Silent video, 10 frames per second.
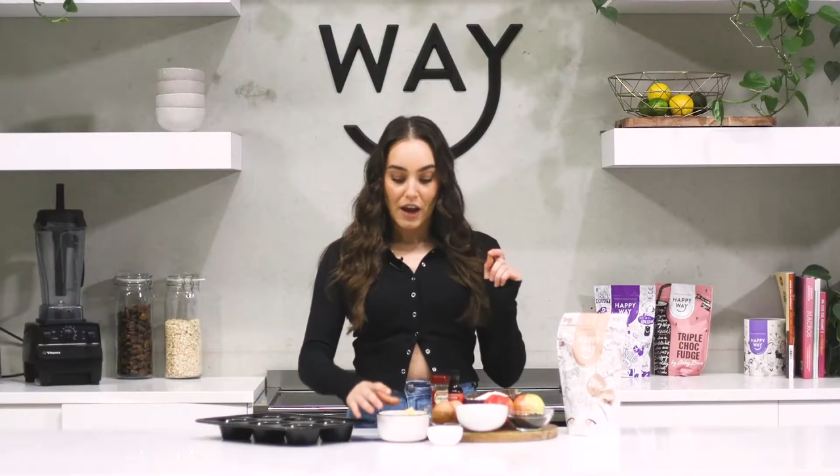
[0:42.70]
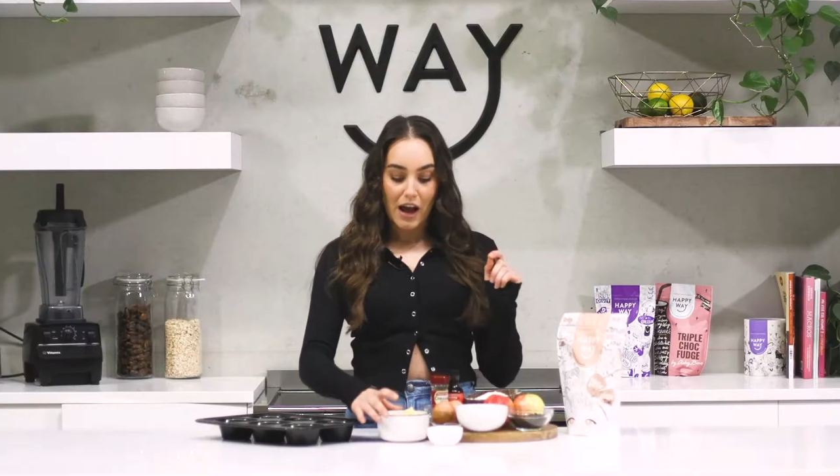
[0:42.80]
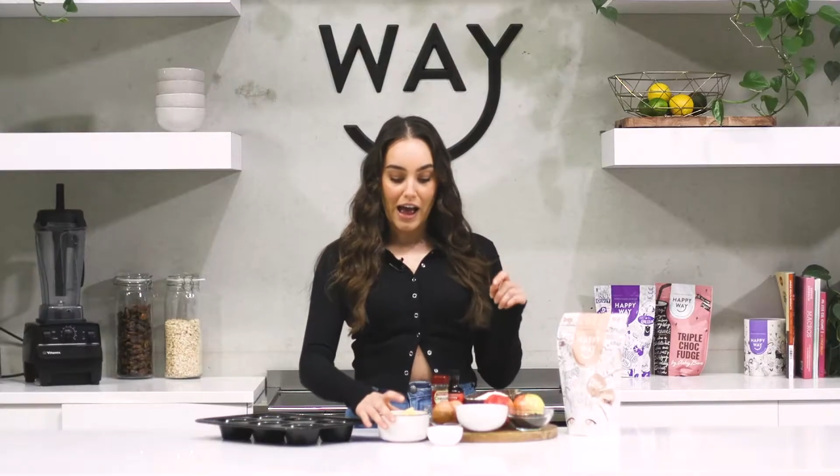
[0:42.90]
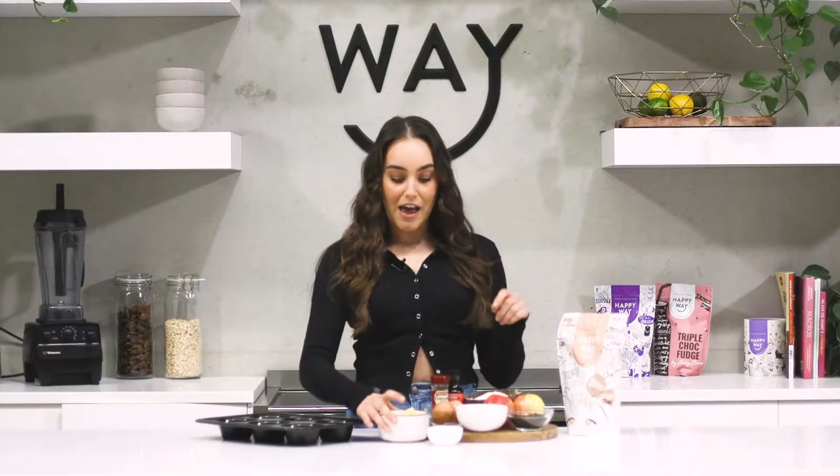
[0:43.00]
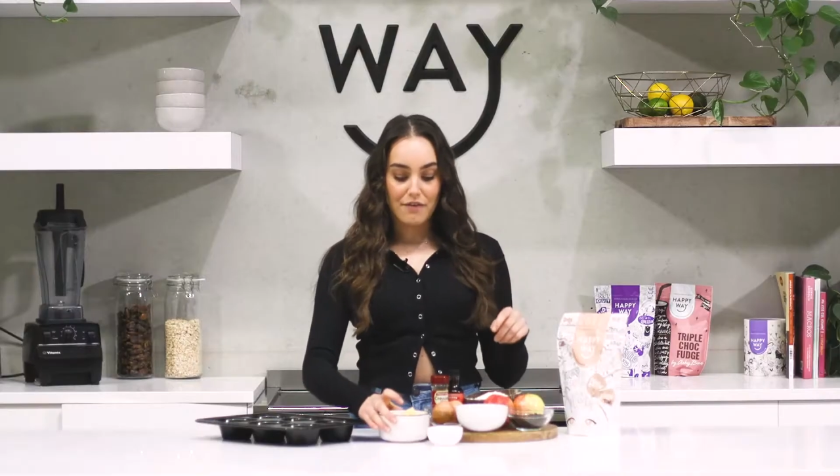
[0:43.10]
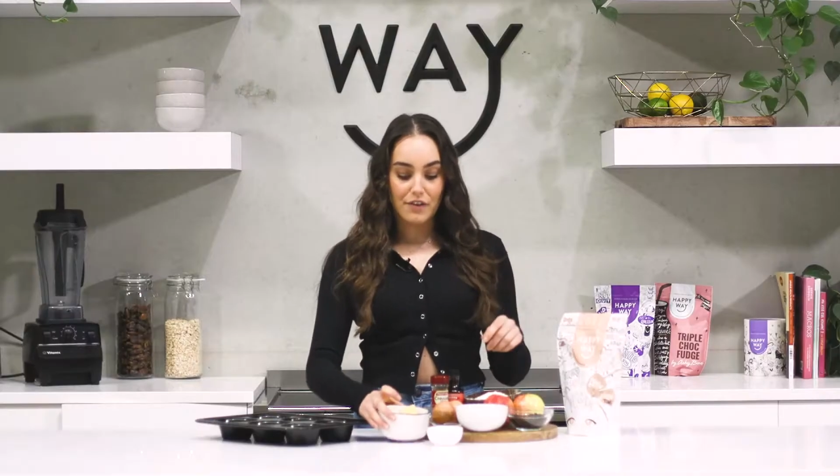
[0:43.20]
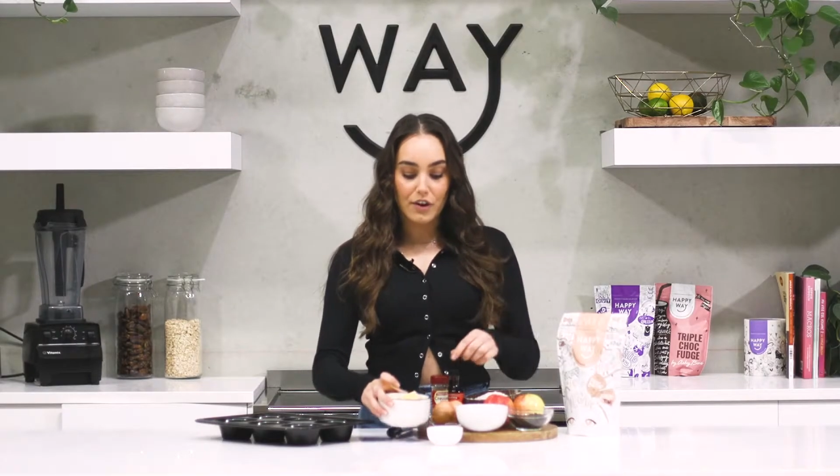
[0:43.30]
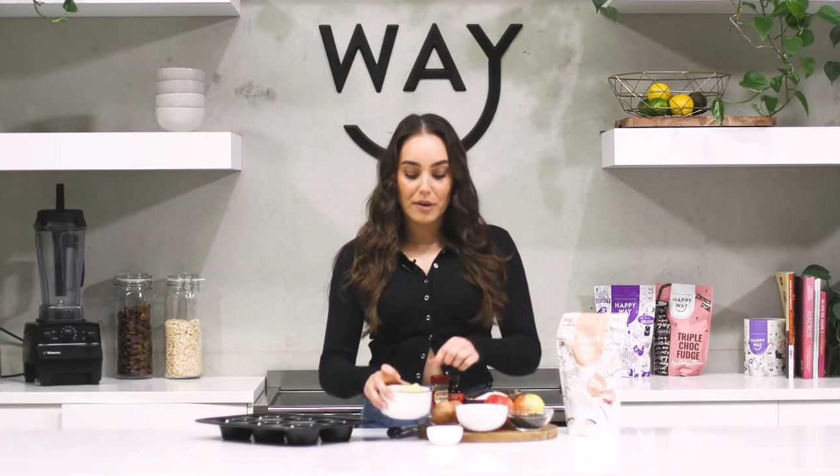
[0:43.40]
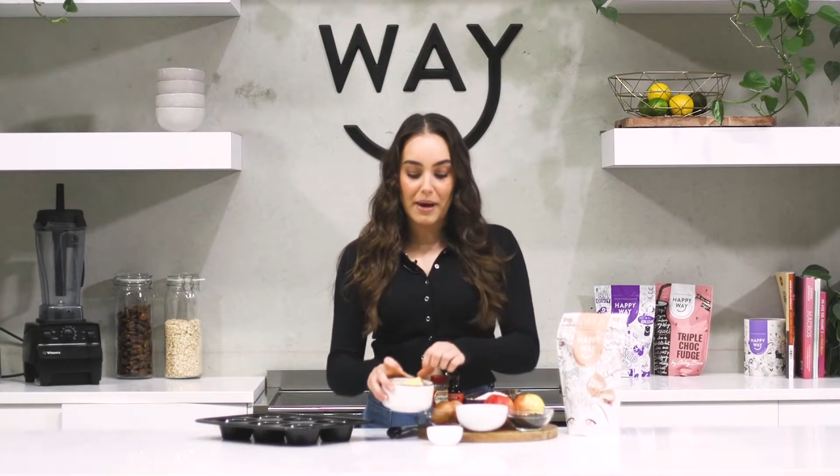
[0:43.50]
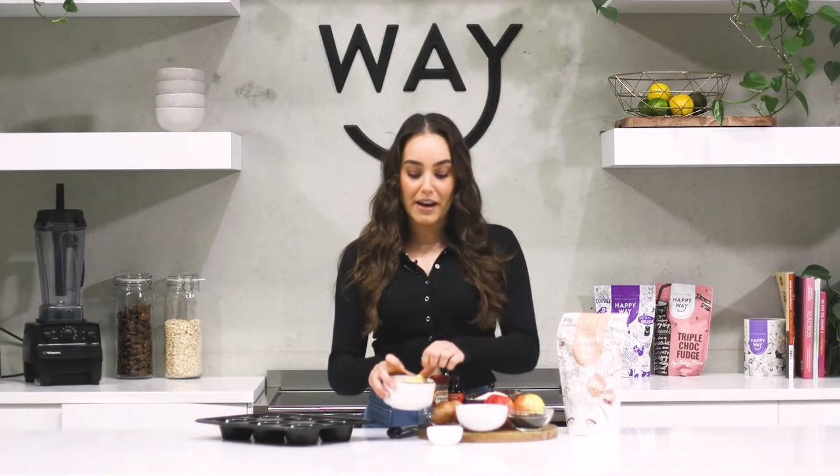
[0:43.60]
I've
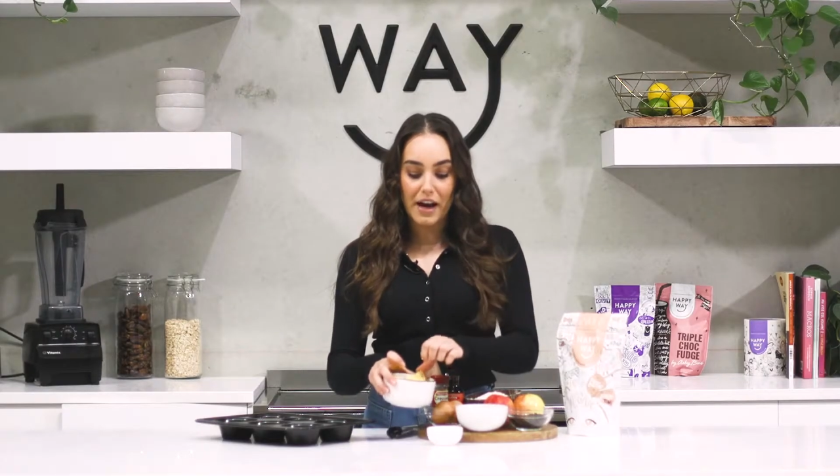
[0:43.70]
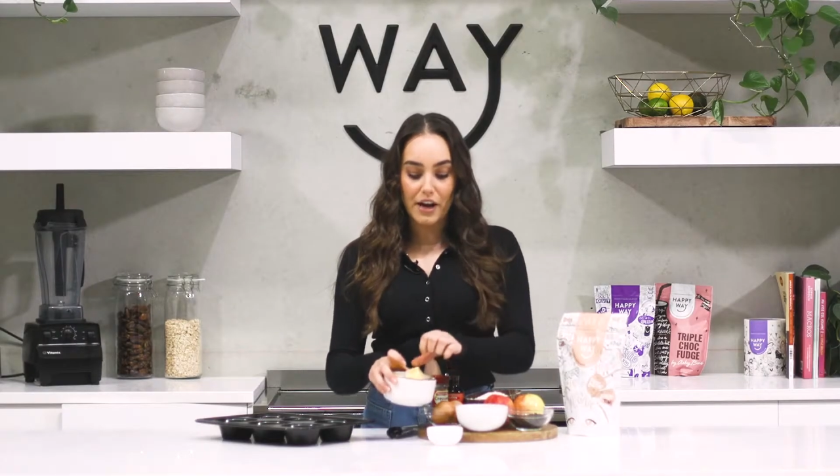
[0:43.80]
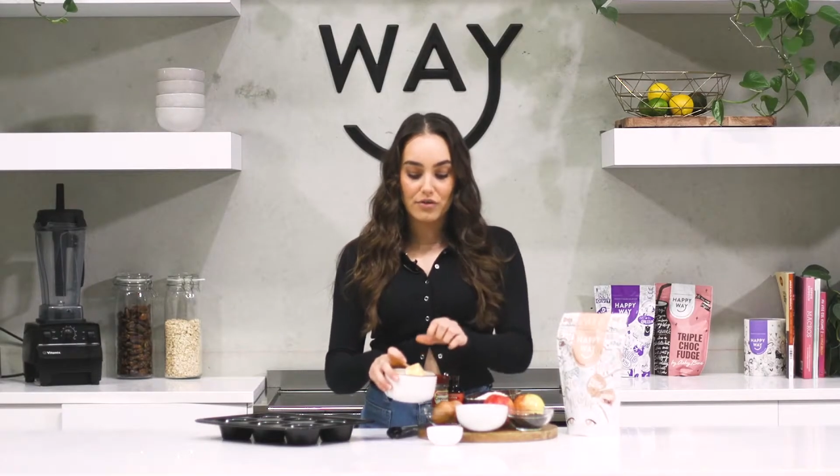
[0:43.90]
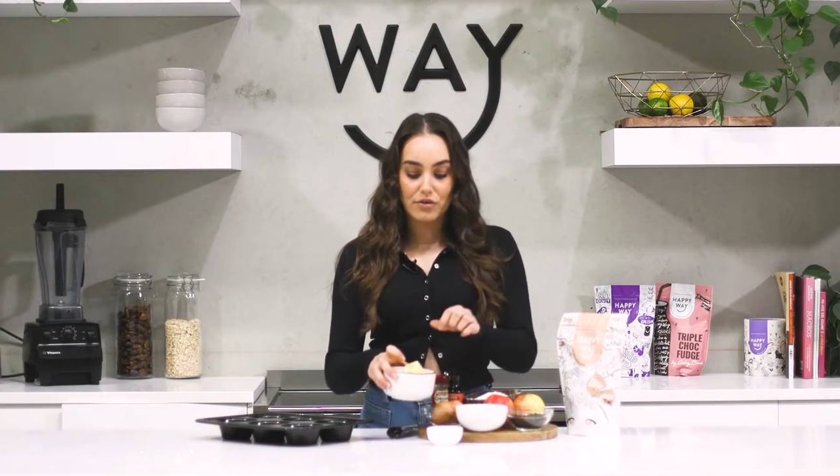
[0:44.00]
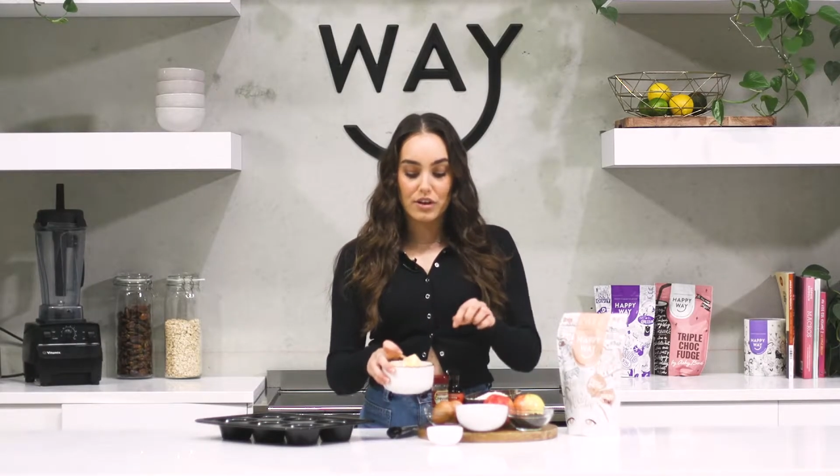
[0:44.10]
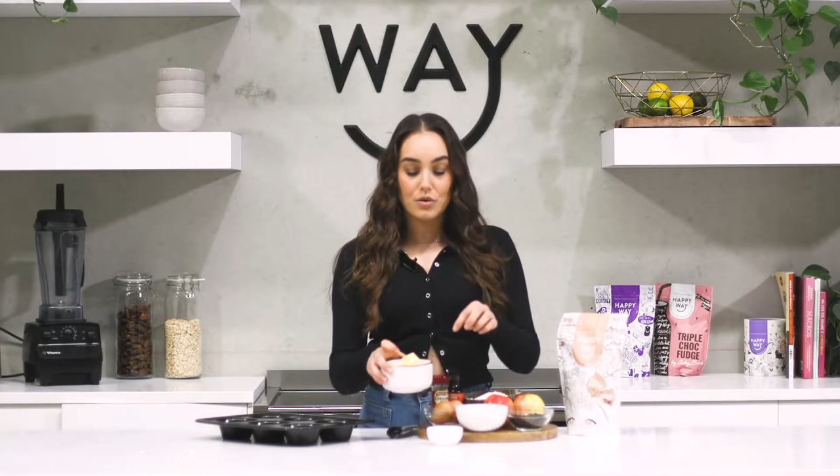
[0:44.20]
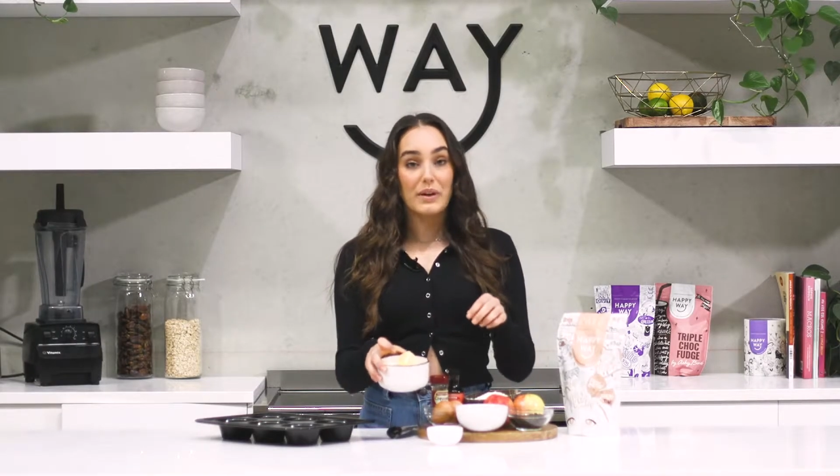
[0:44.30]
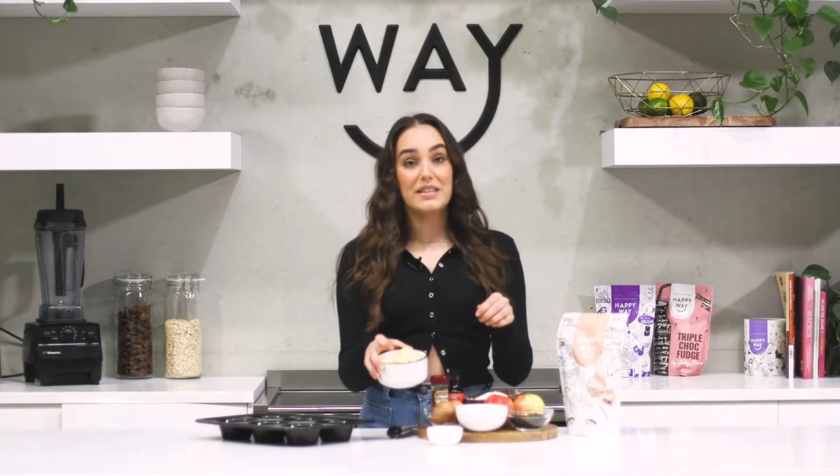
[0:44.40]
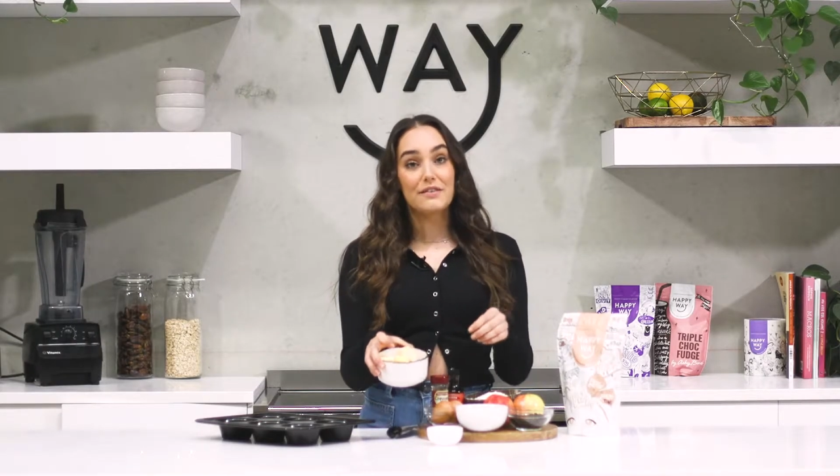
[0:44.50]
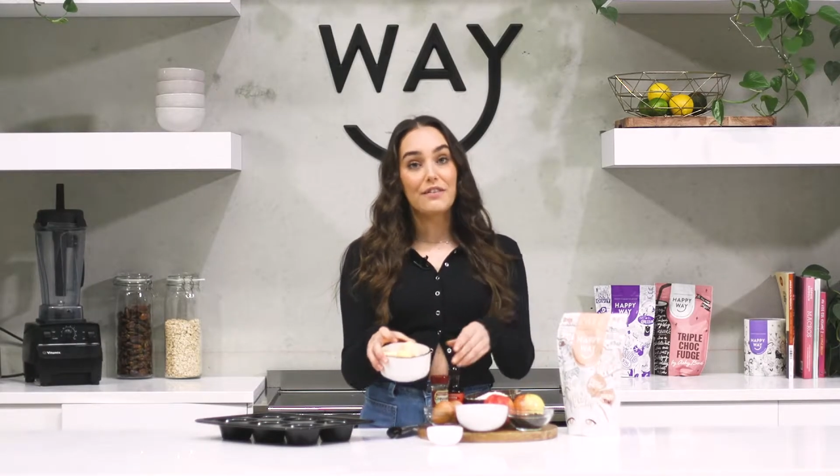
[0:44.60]
got about
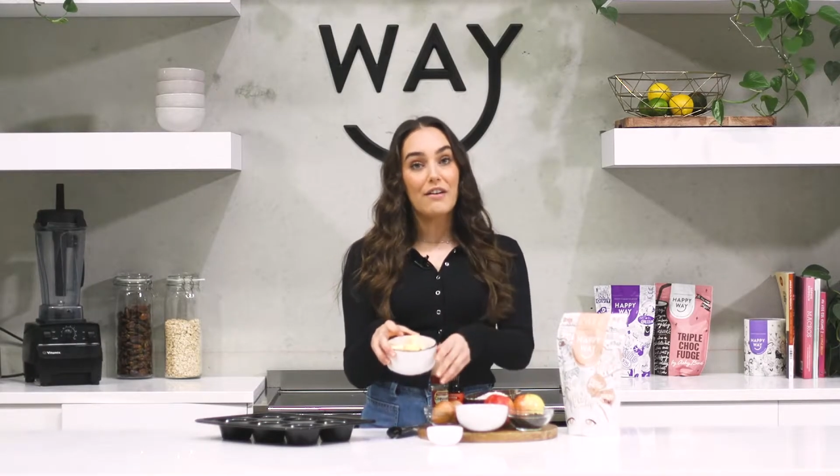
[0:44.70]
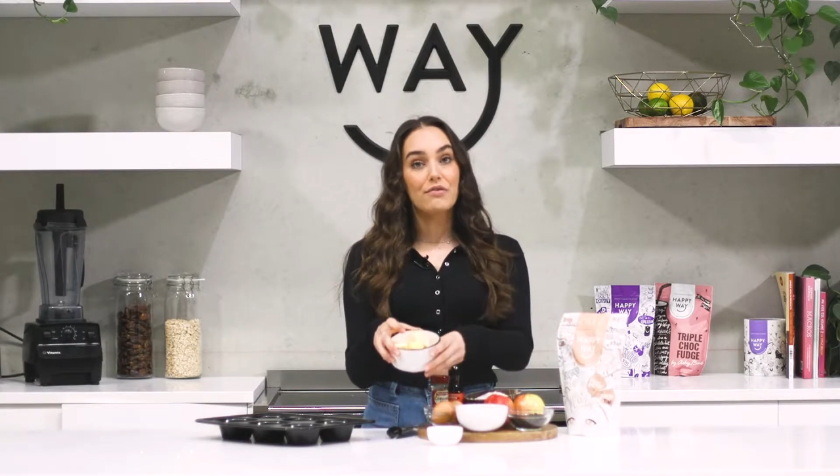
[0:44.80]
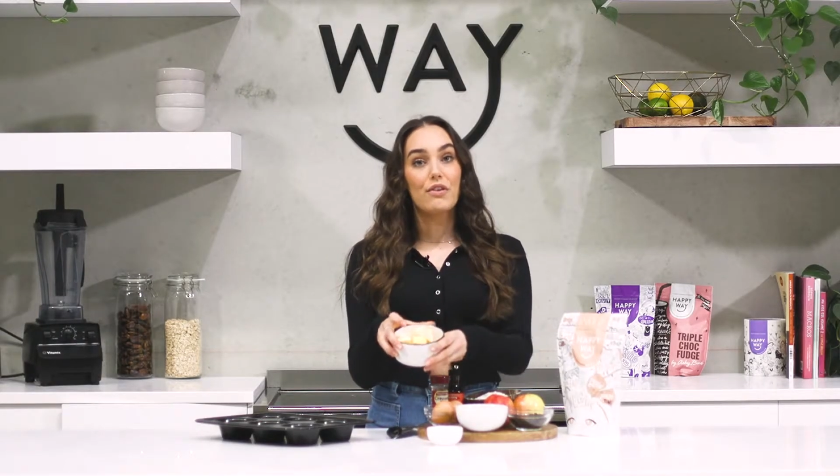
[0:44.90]
125